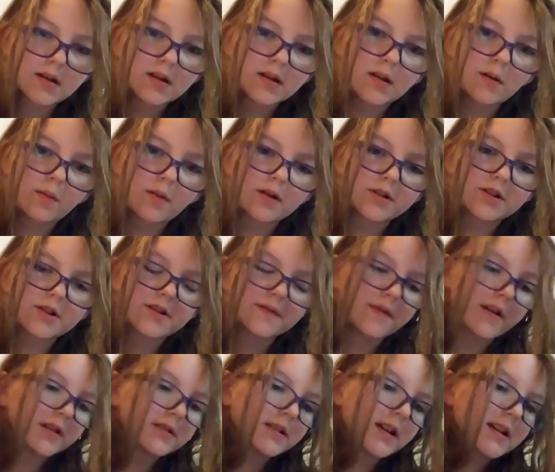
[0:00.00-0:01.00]
it worked just
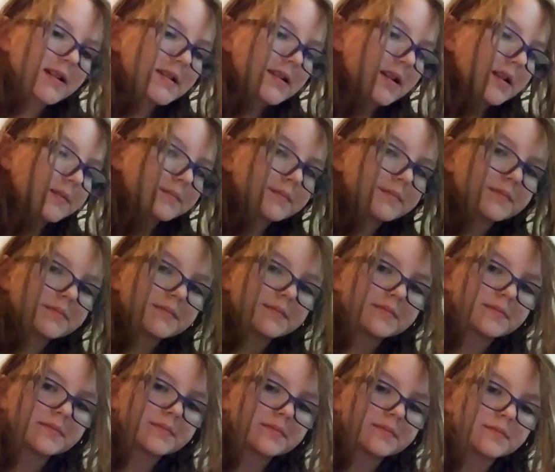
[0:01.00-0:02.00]
fine last time.
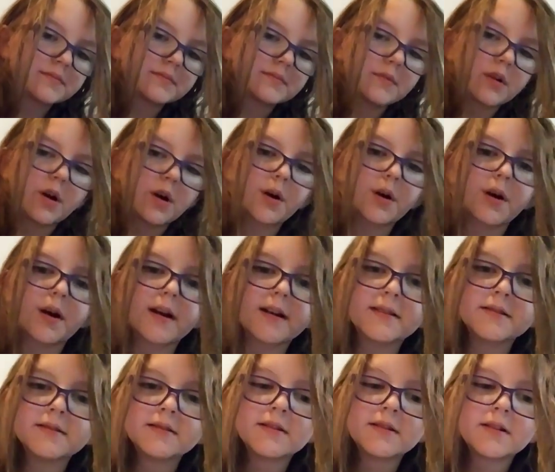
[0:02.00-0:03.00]
Okay.
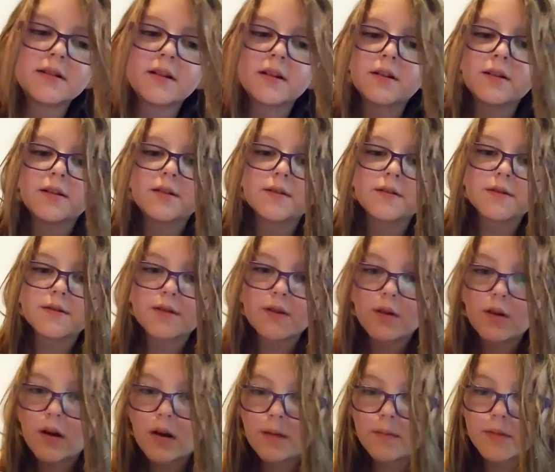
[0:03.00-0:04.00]

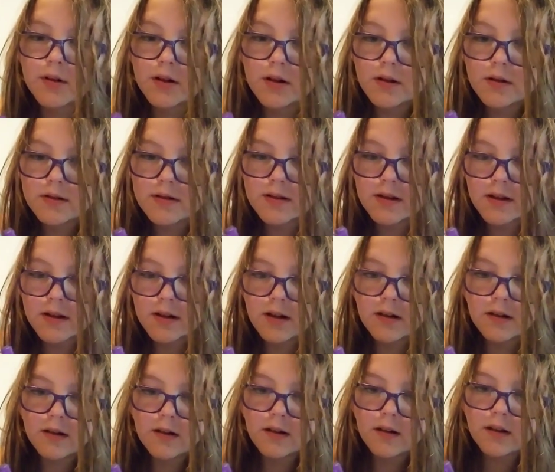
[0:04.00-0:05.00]
So I'm gonna stick it
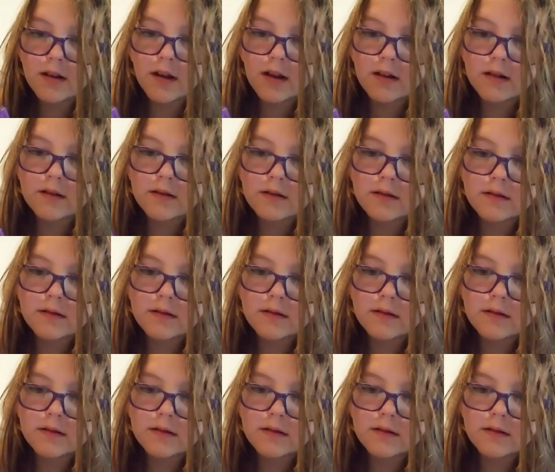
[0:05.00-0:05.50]
in again